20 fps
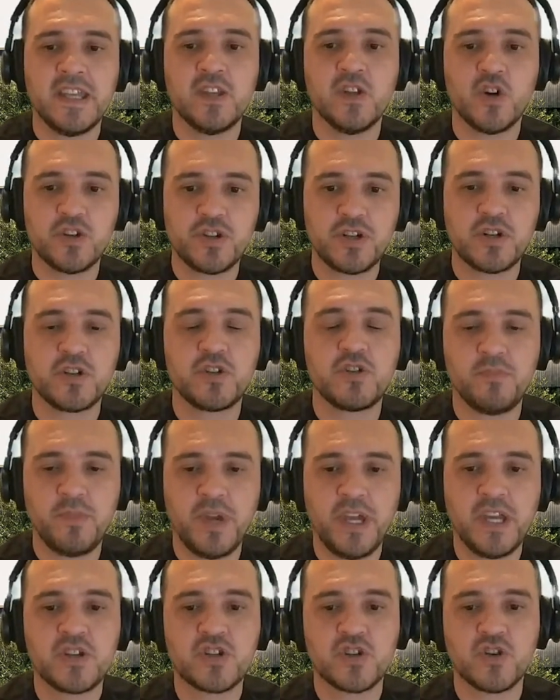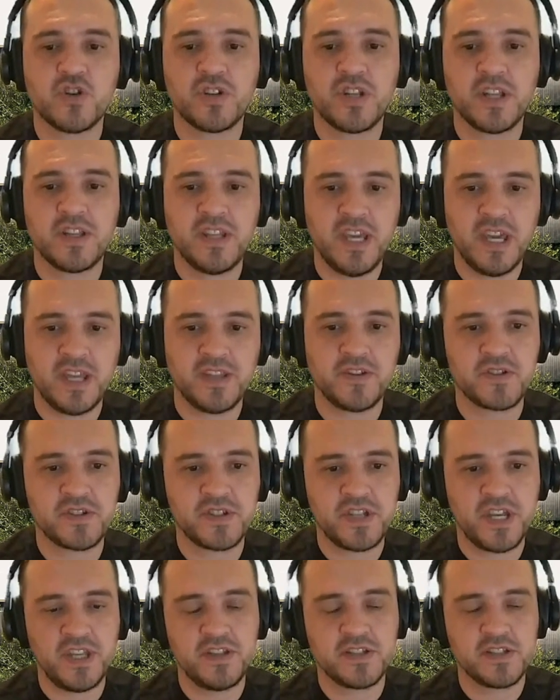in order to make sure that they
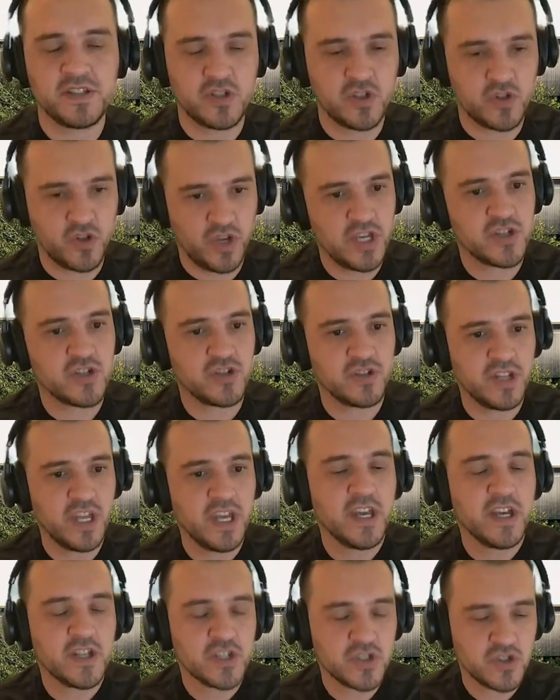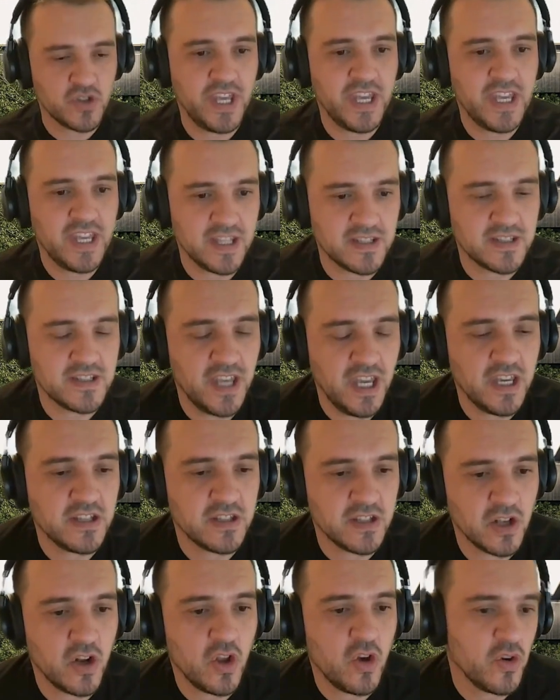understand the situation so they can
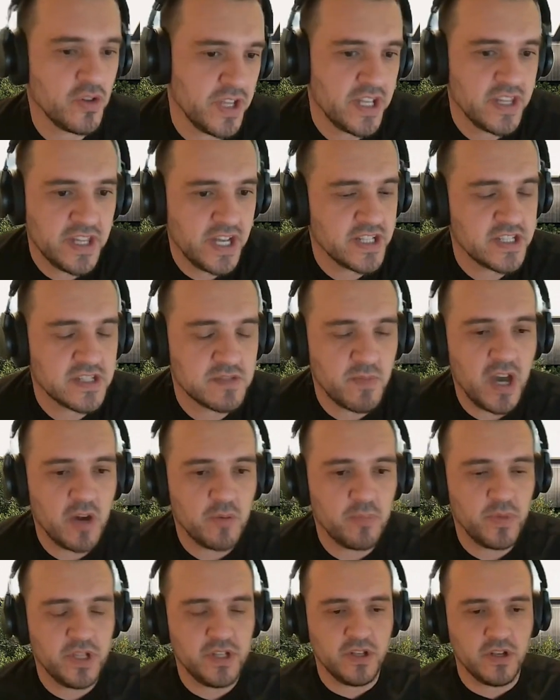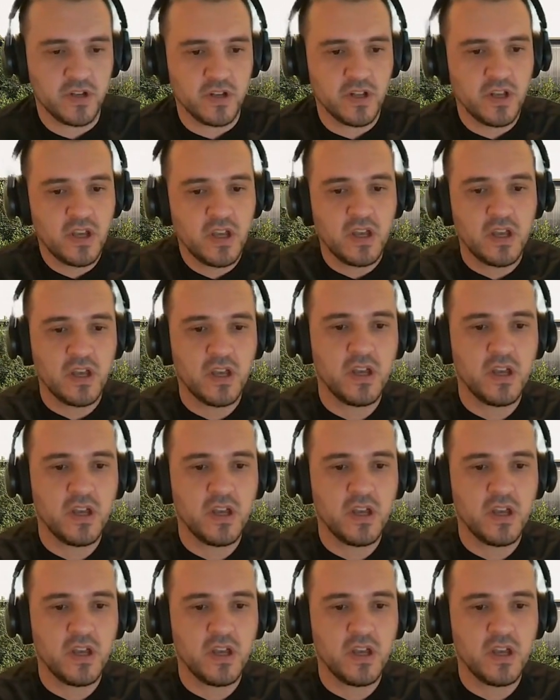take the load that, that's my opinion